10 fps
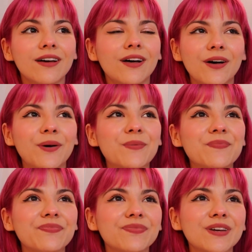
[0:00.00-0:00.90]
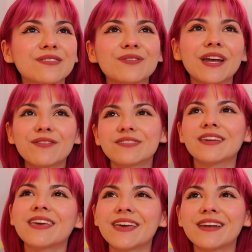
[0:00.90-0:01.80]
Because when I was
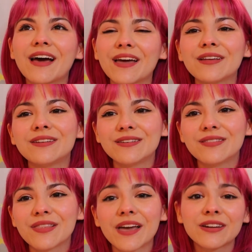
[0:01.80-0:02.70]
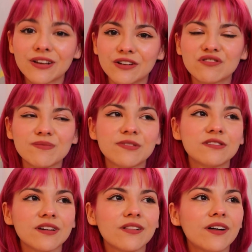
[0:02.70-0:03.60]
a kid, I liked country
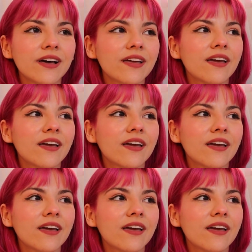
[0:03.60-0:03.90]
music a lot,